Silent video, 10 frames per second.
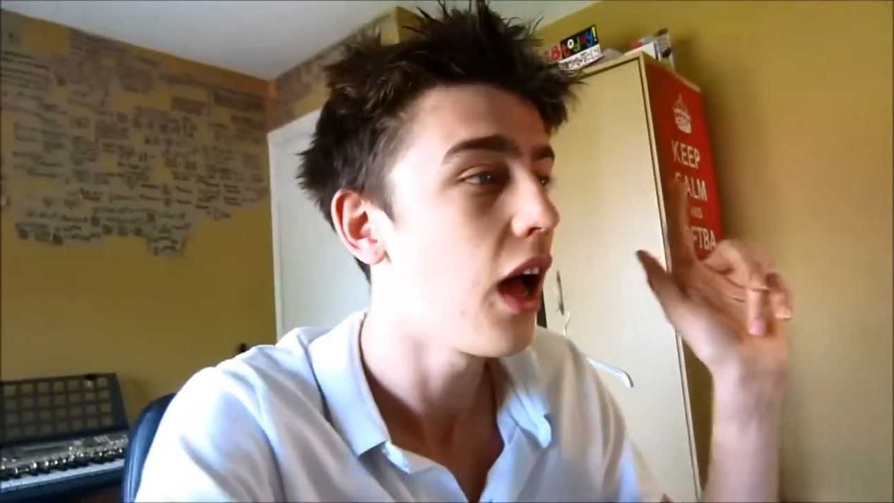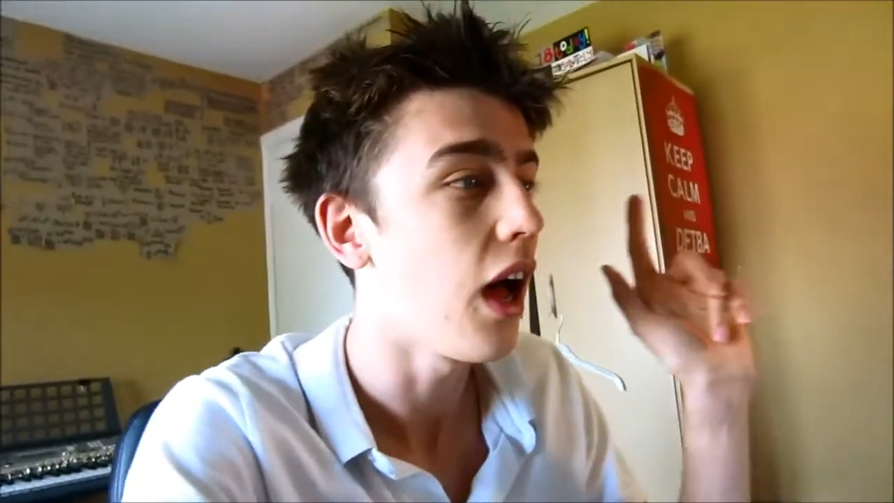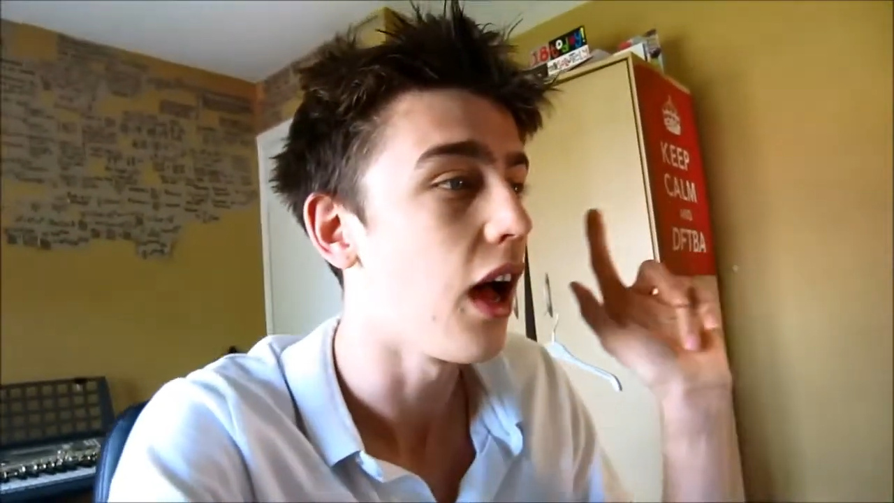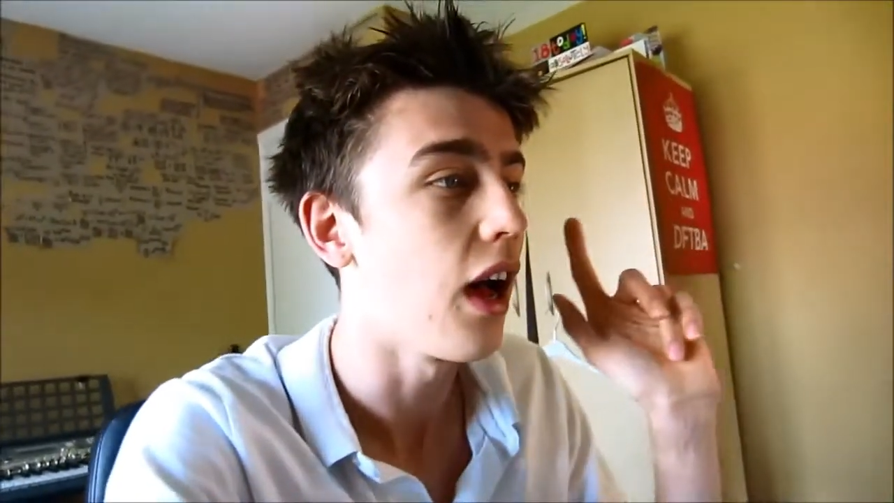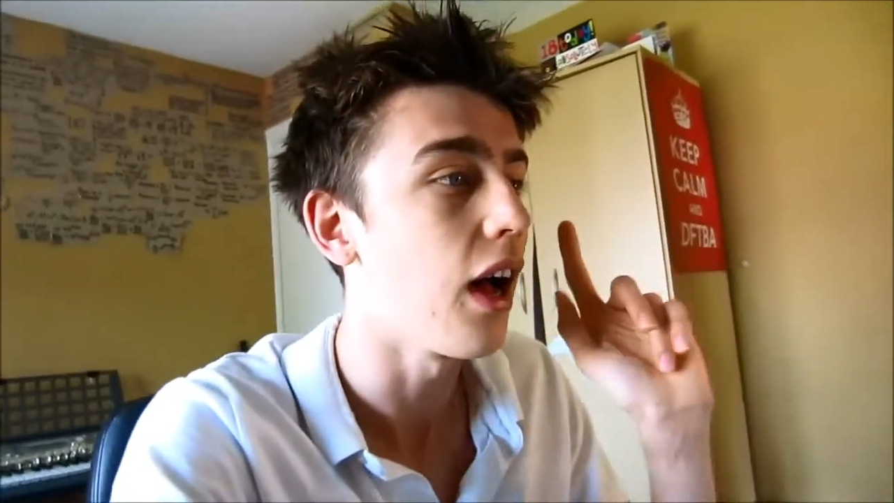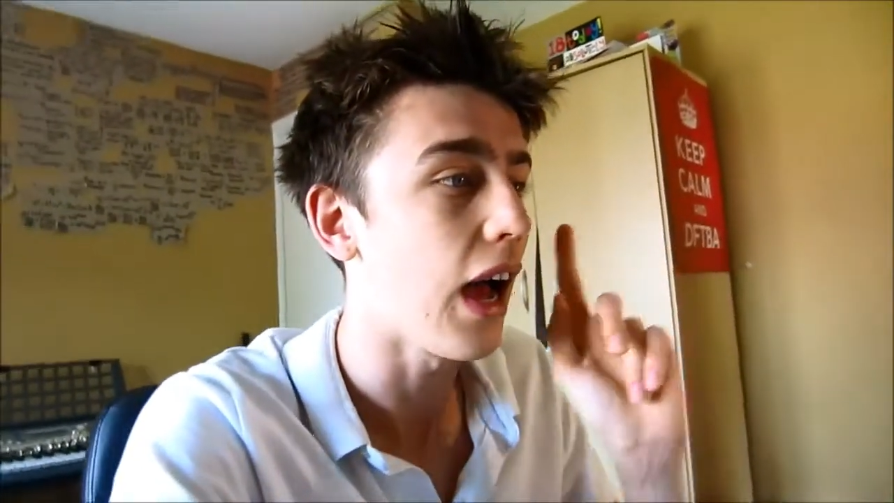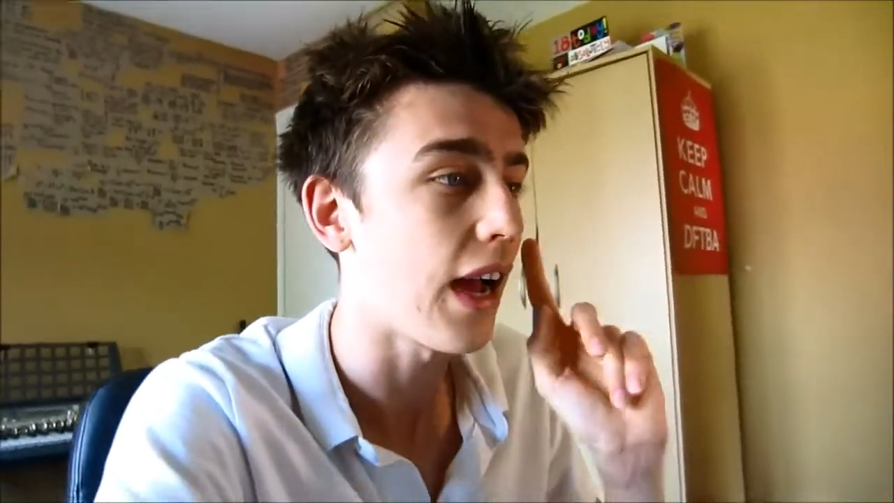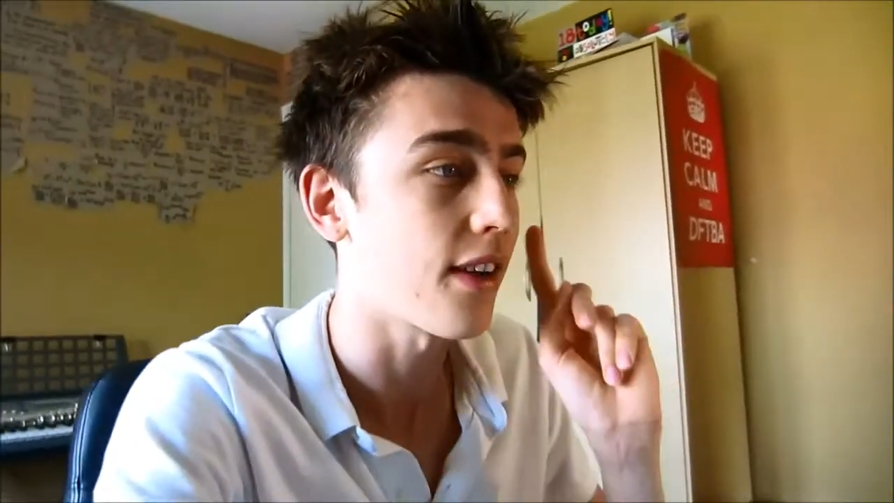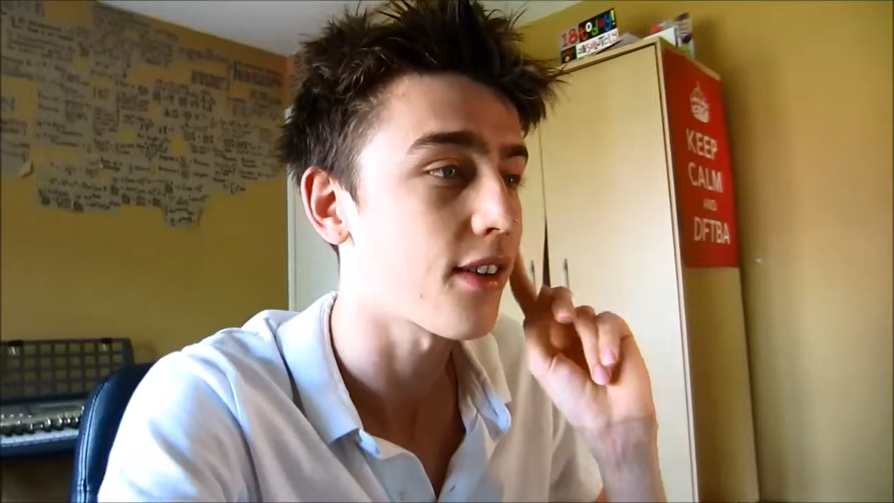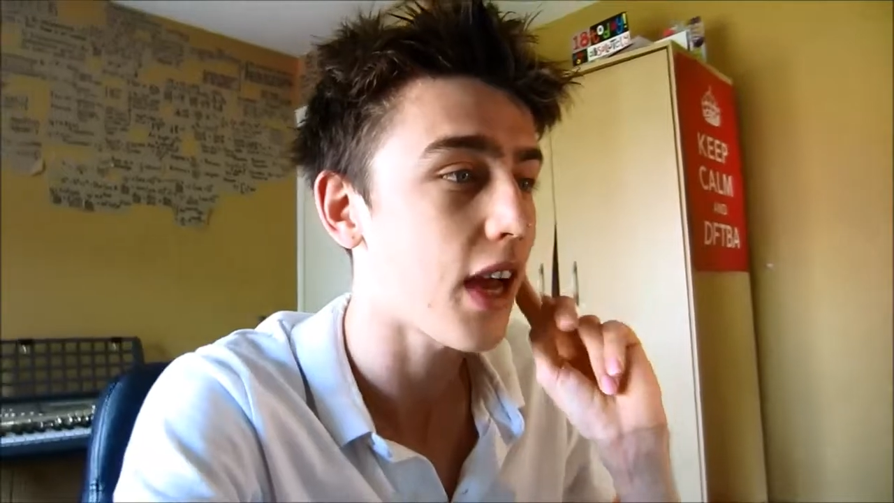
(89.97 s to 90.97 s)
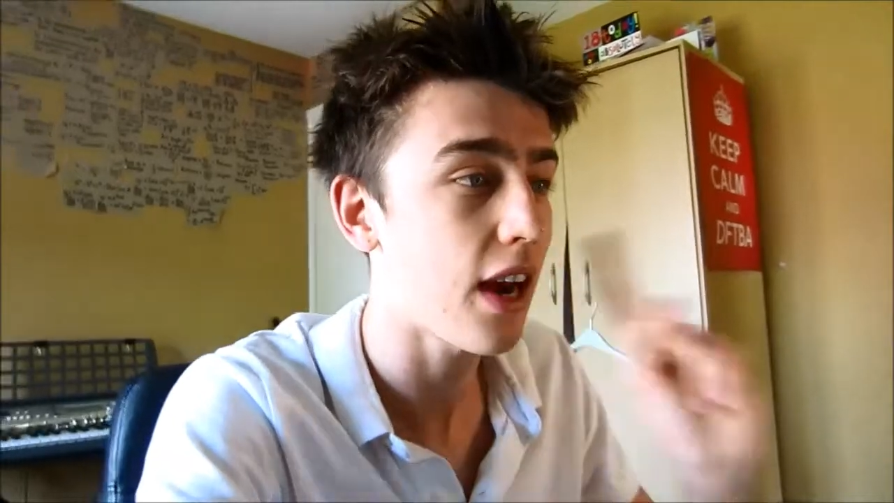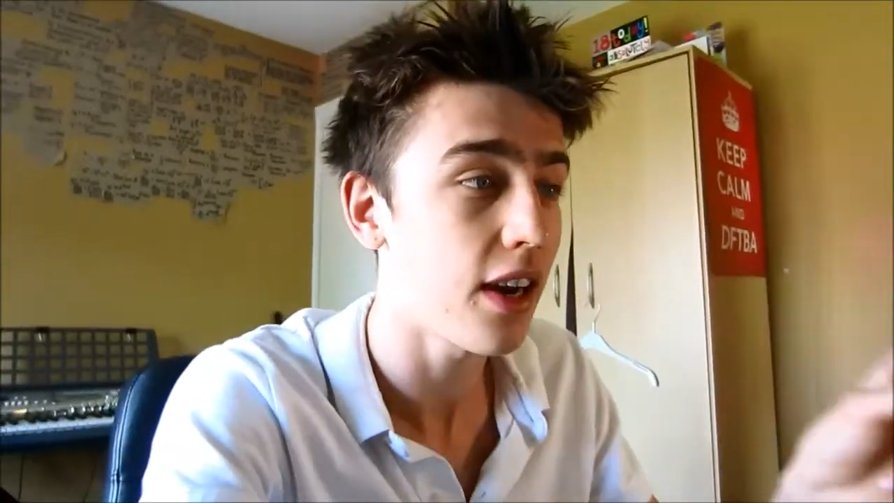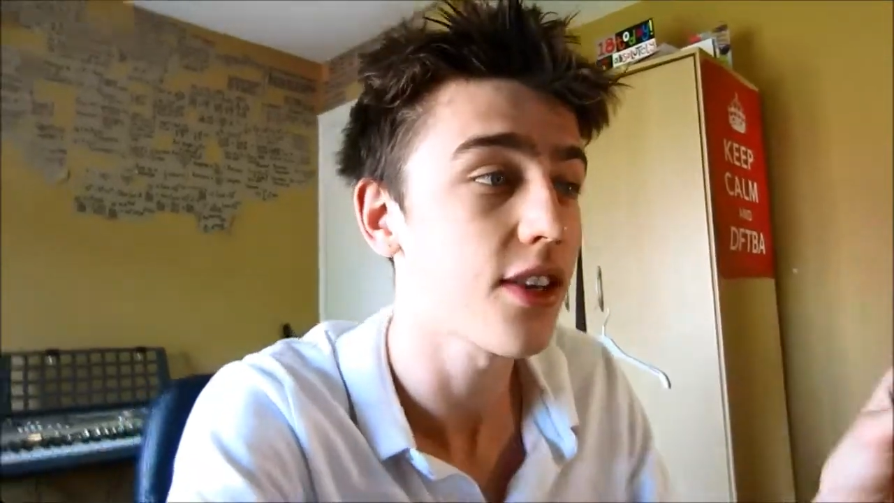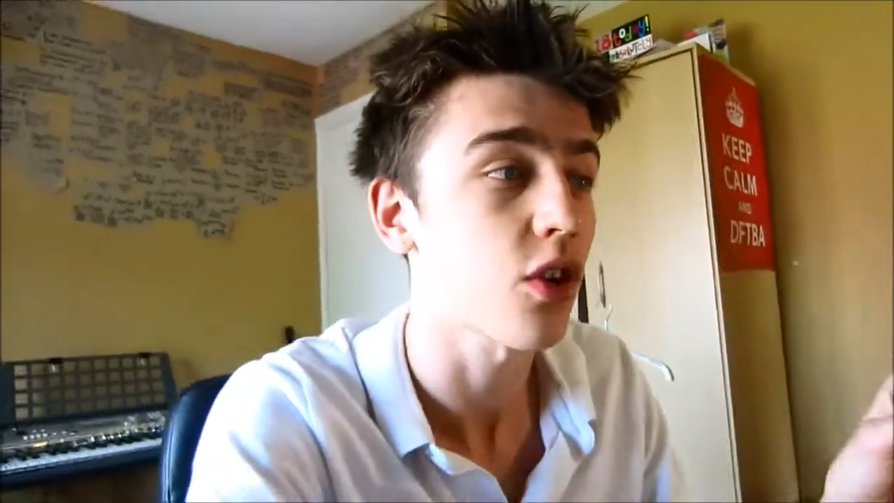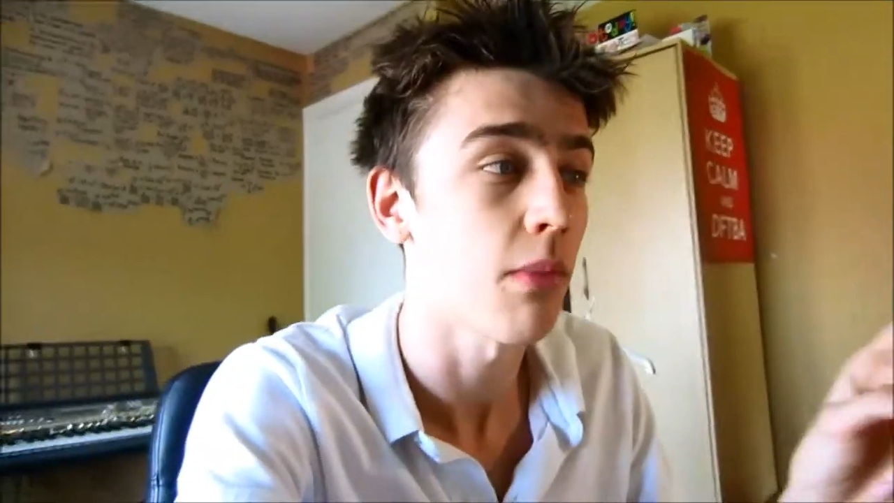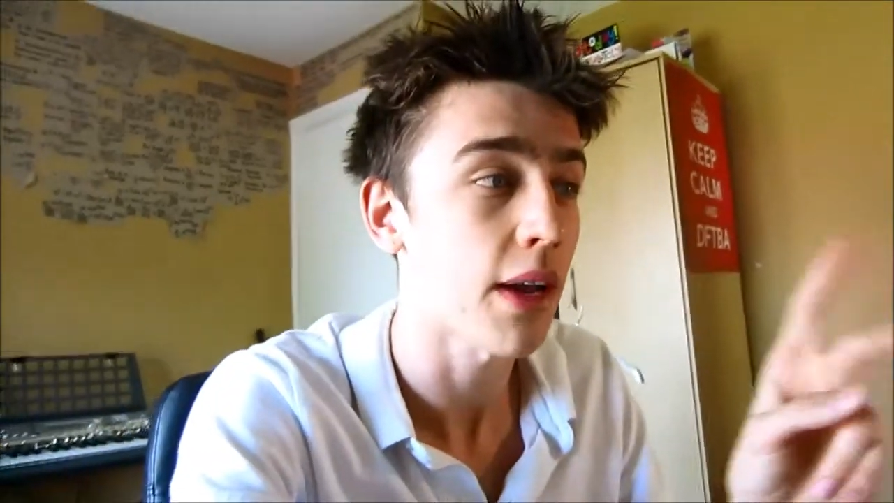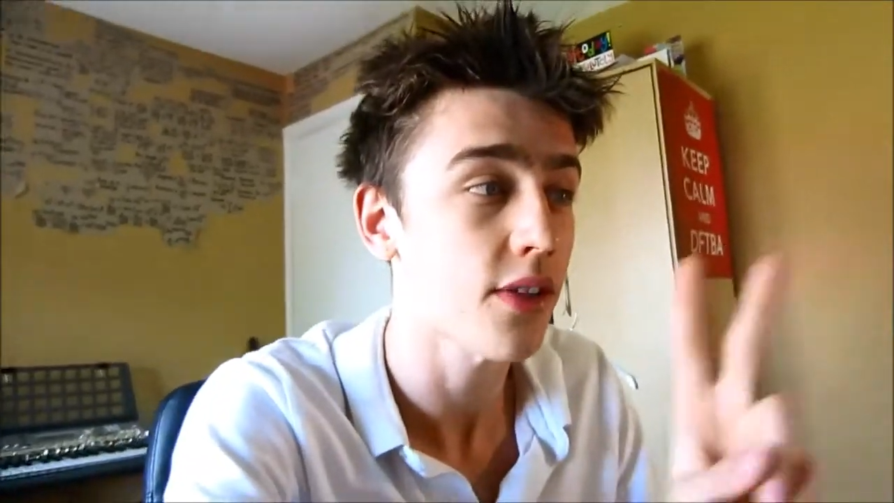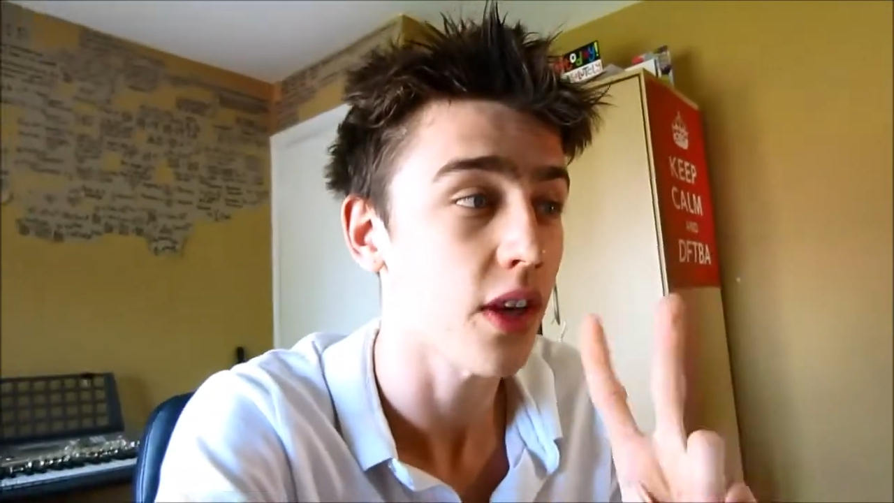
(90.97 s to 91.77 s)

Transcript: Uh, and analytical maths,